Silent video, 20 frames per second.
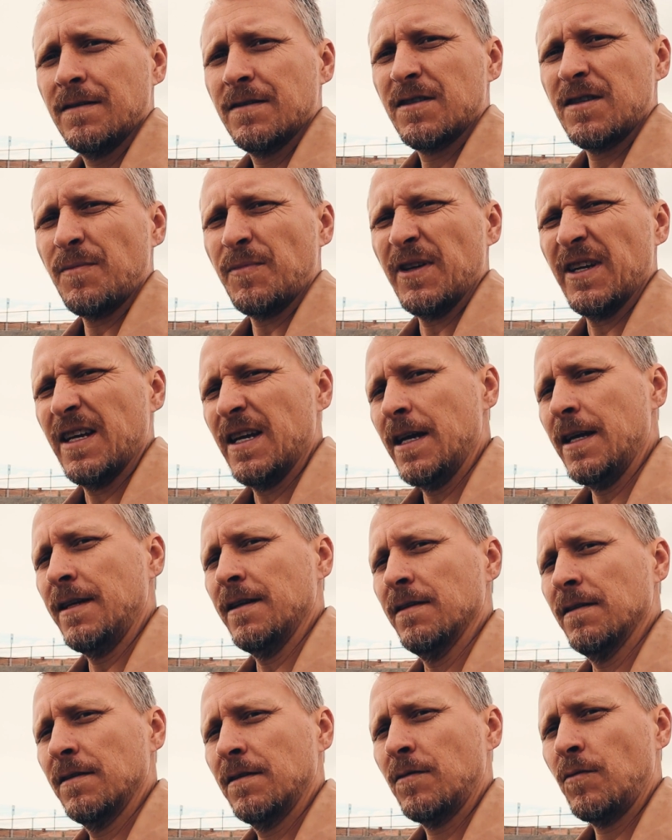something
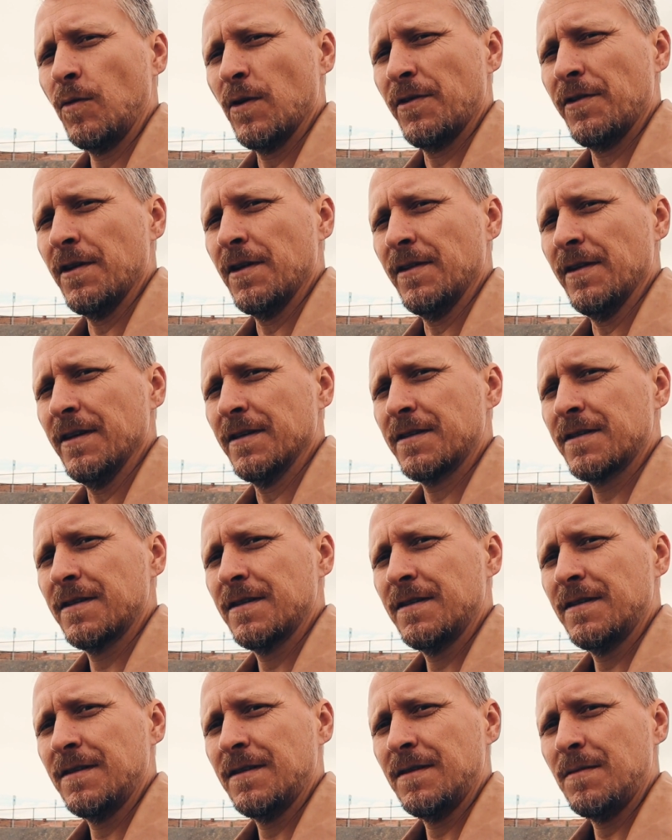hidden within
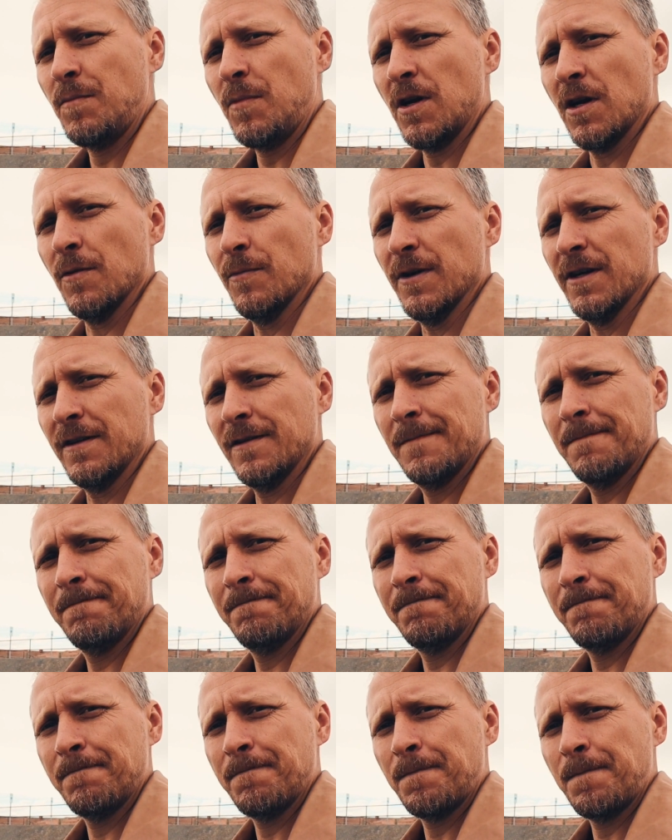this pyramid,
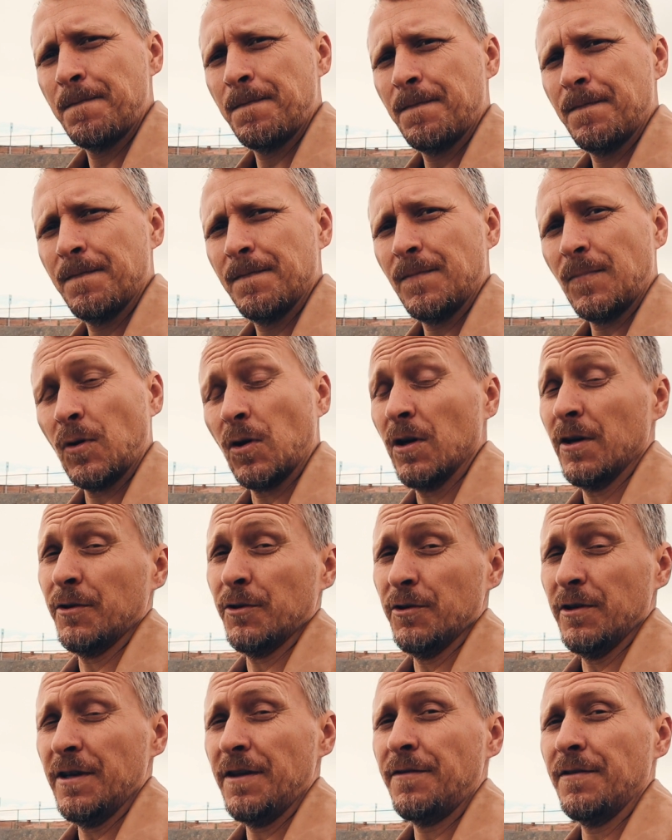or
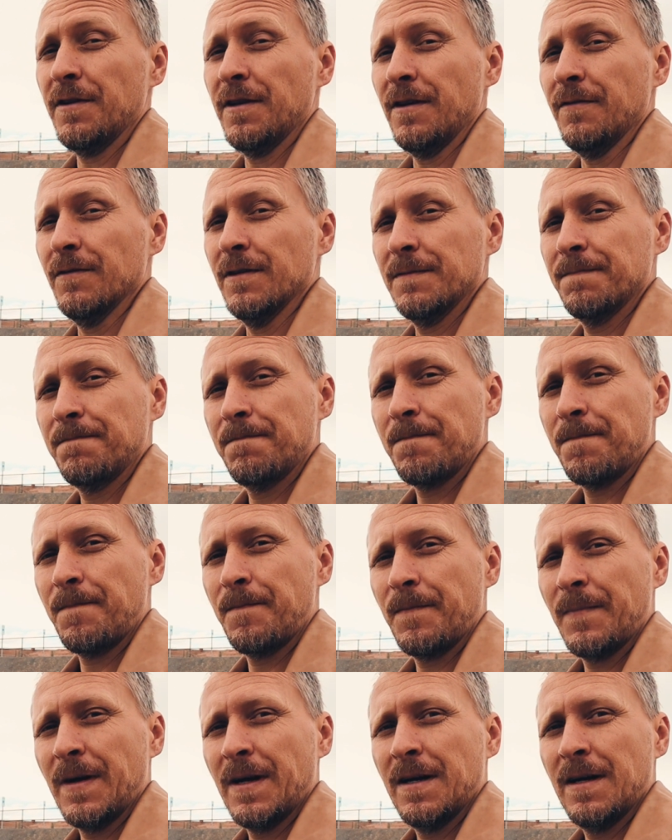underneath it even.
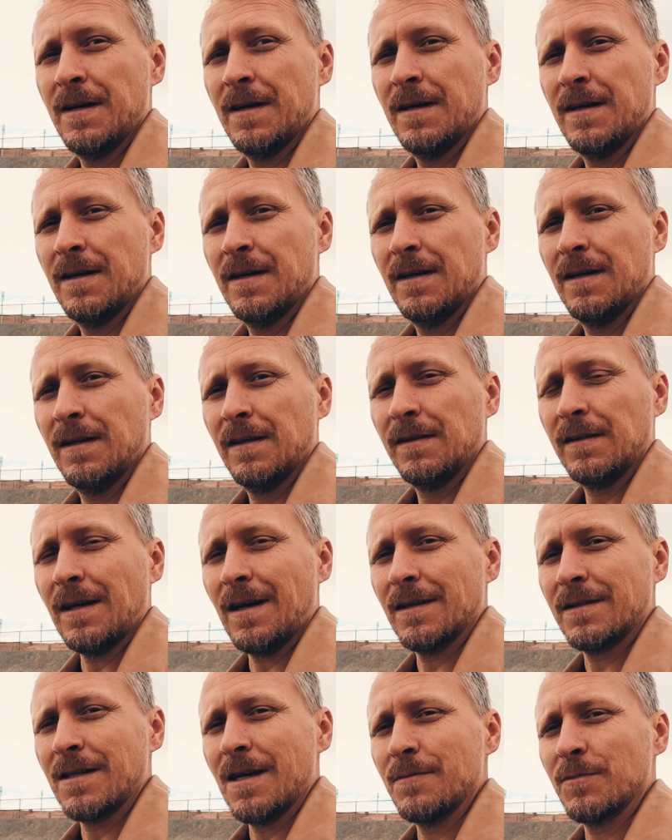A
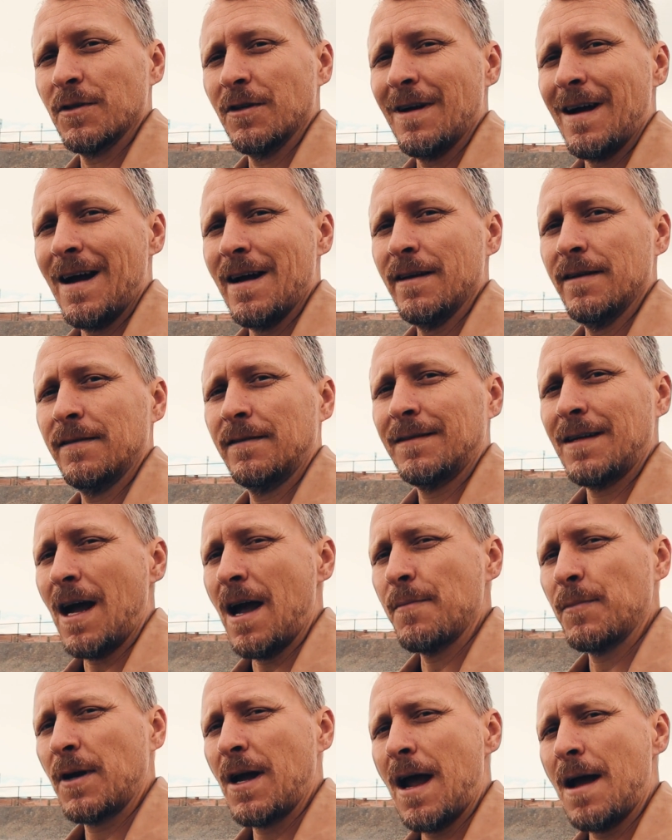lot of times they'll hide
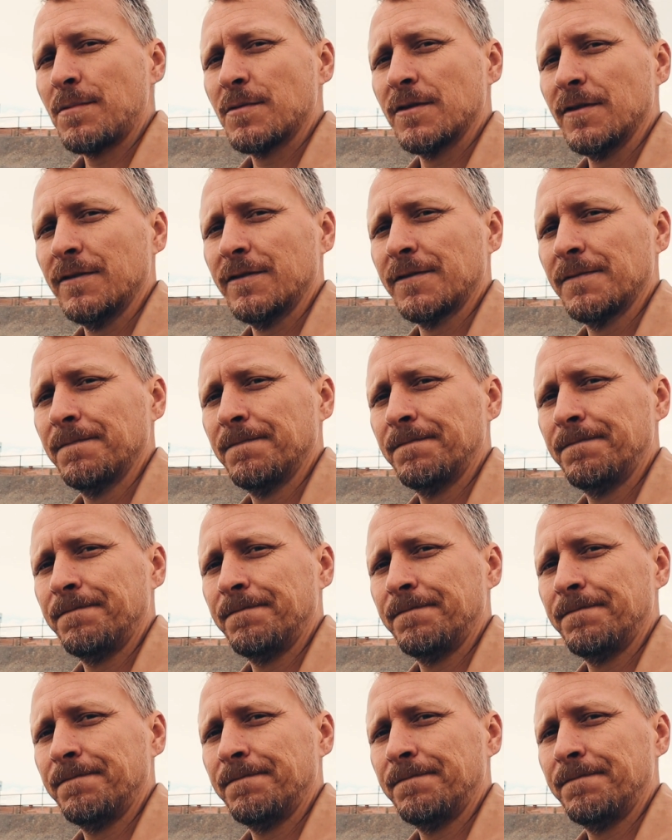time capsules,